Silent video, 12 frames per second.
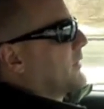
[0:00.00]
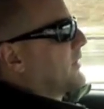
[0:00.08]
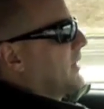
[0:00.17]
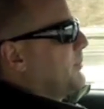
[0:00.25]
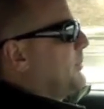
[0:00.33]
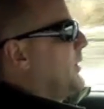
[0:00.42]

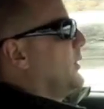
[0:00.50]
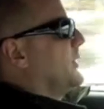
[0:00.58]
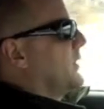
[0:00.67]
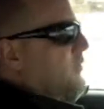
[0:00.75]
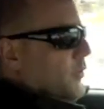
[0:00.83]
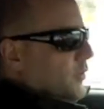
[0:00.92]
simple with
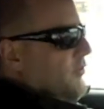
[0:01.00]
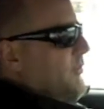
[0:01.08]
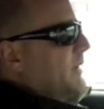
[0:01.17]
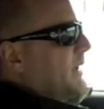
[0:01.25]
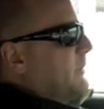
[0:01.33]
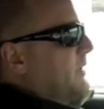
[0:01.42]
a torsion
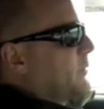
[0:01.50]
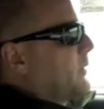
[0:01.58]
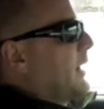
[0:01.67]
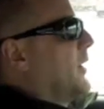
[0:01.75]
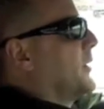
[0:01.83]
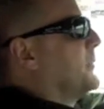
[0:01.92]
beam in the
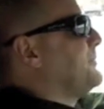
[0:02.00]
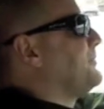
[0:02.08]
rear.